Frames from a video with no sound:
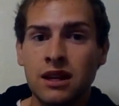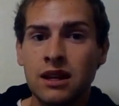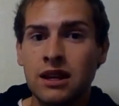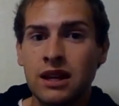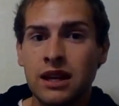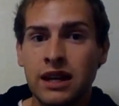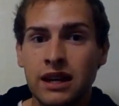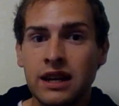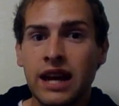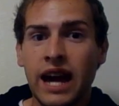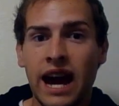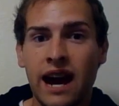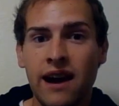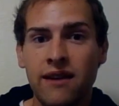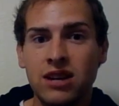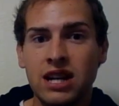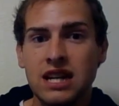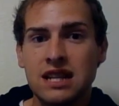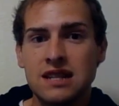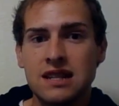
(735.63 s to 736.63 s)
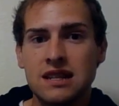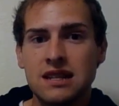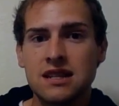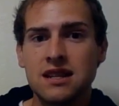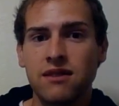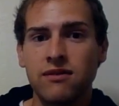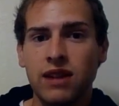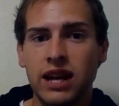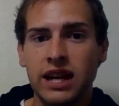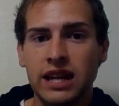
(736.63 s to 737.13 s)
get cavities and
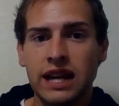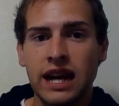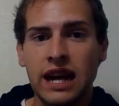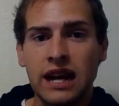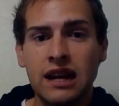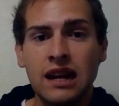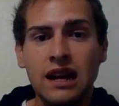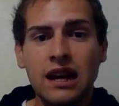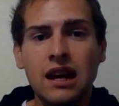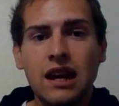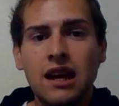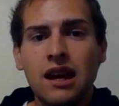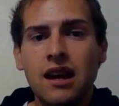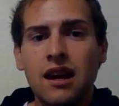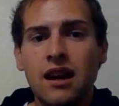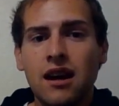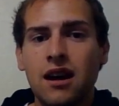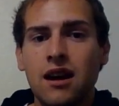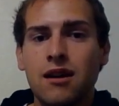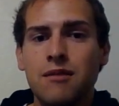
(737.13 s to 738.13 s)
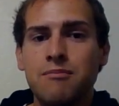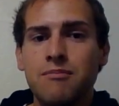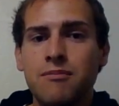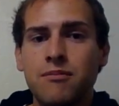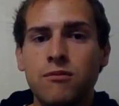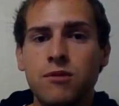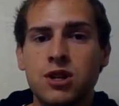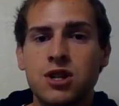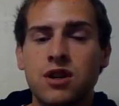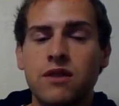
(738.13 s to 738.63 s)
stuff like that,
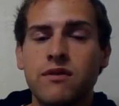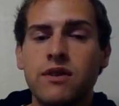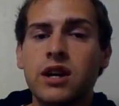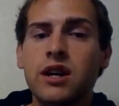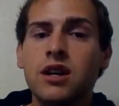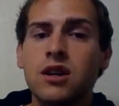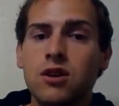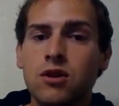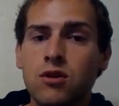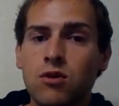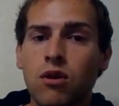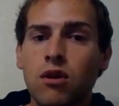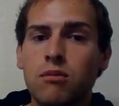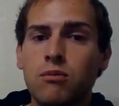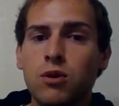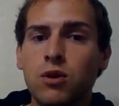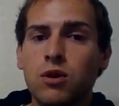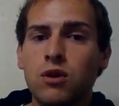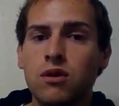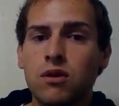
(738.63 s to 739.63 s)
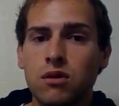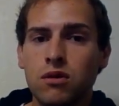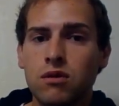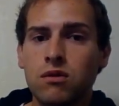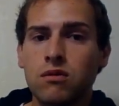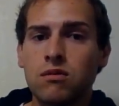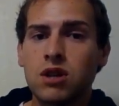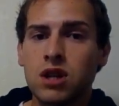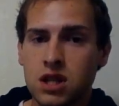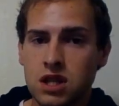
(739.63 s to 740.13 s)
which are very normal
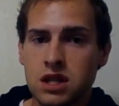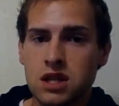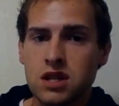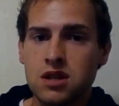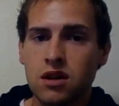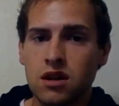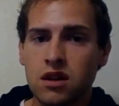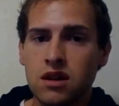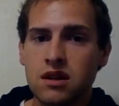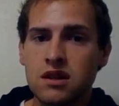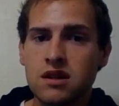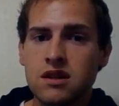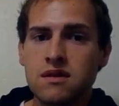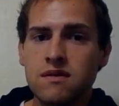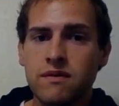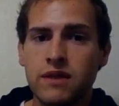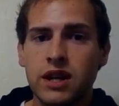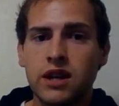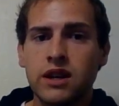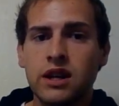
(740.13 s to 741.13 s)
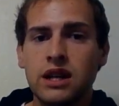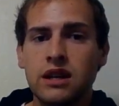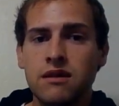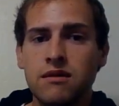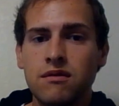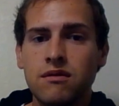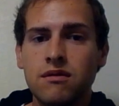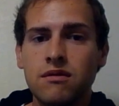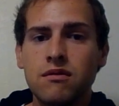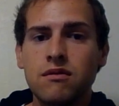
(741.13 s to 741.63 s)
concerns, very
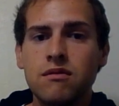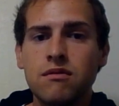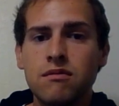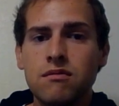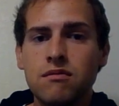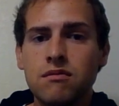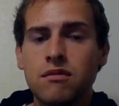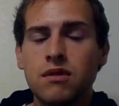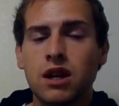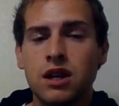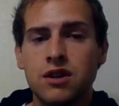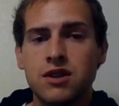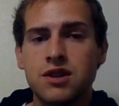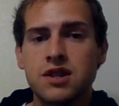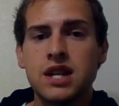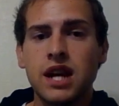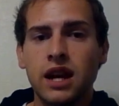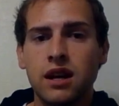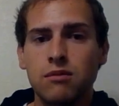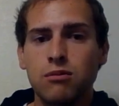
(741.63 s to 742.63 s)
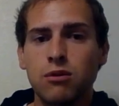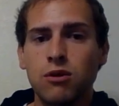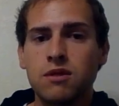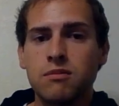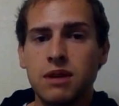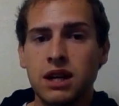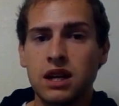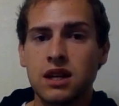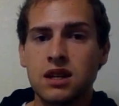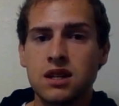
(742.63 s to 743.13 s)
understandable to
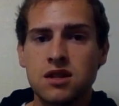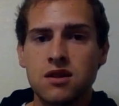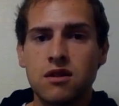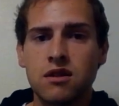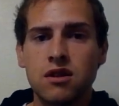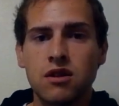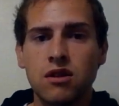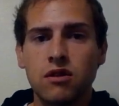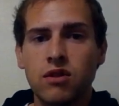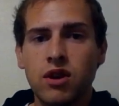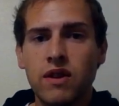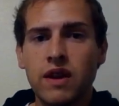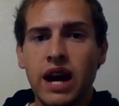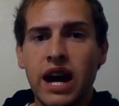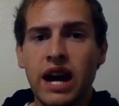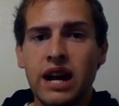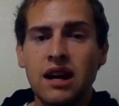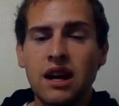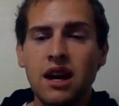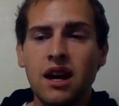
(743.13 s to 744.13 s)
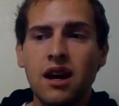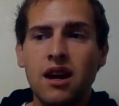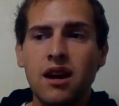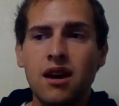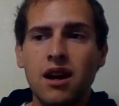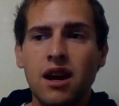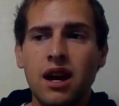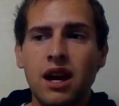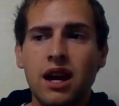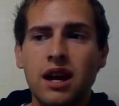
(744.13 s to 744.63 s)
be concerned over that.
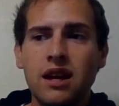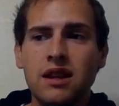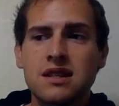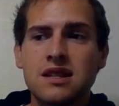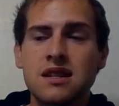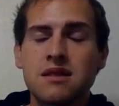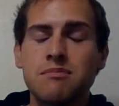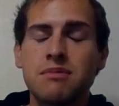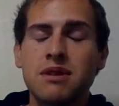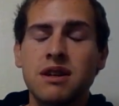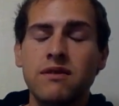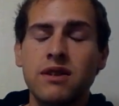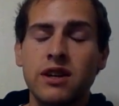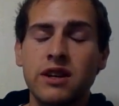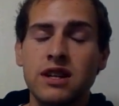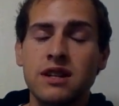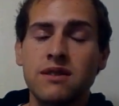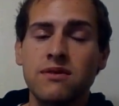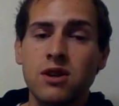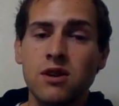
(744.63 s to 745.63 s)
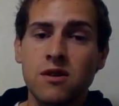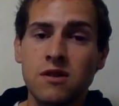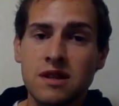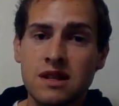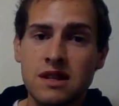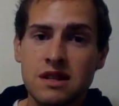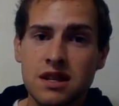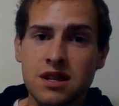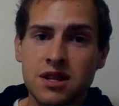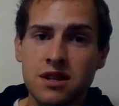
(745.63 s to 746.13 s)
This has been a very difficult
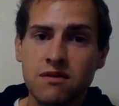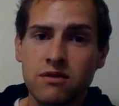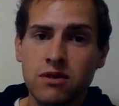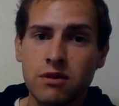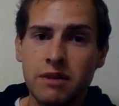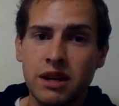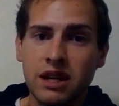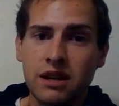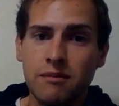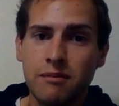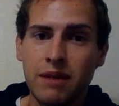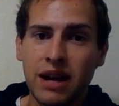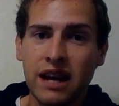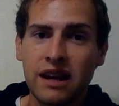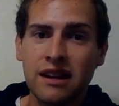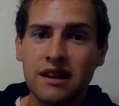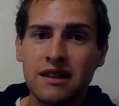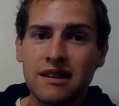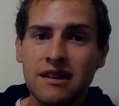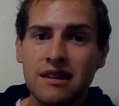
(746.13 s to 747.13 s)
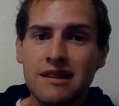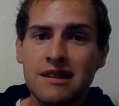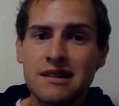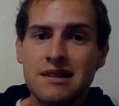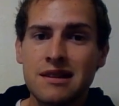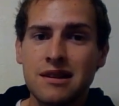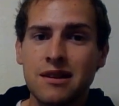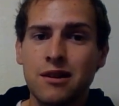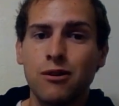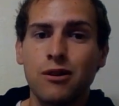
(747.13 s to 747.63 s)
decision for me to make,
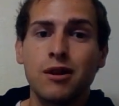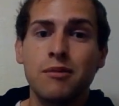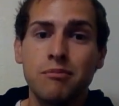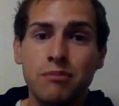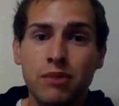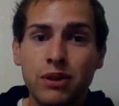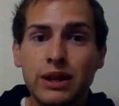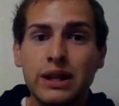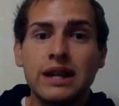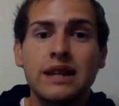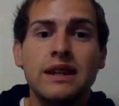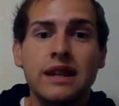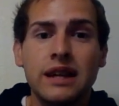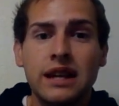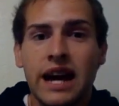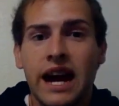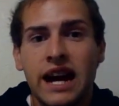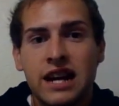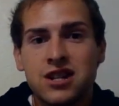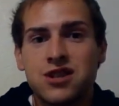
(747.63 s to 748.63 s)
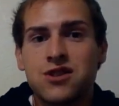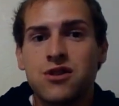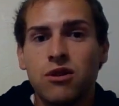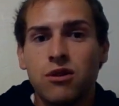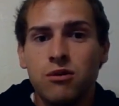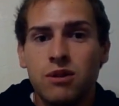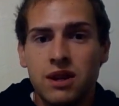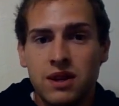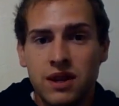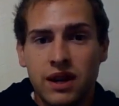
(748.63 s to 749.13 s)
to go completely natural
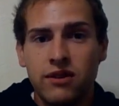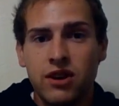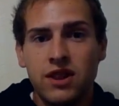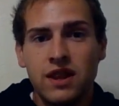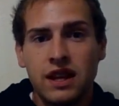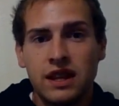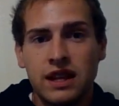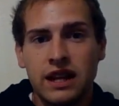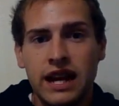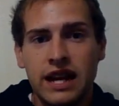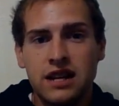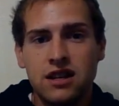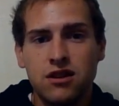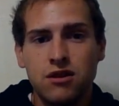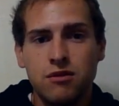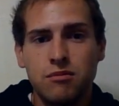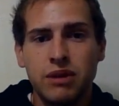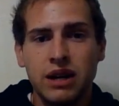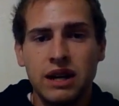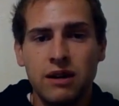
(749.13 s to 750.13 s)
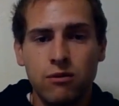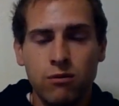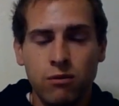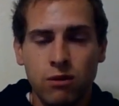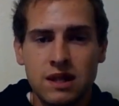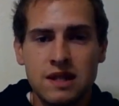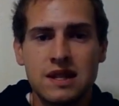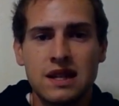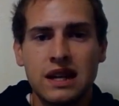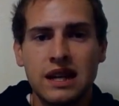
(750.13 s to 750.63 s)
with everything that I do, but
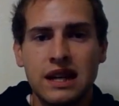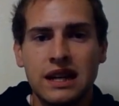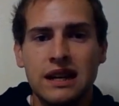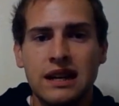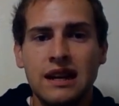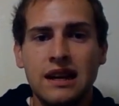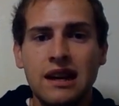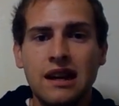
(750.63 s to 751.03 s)
once again,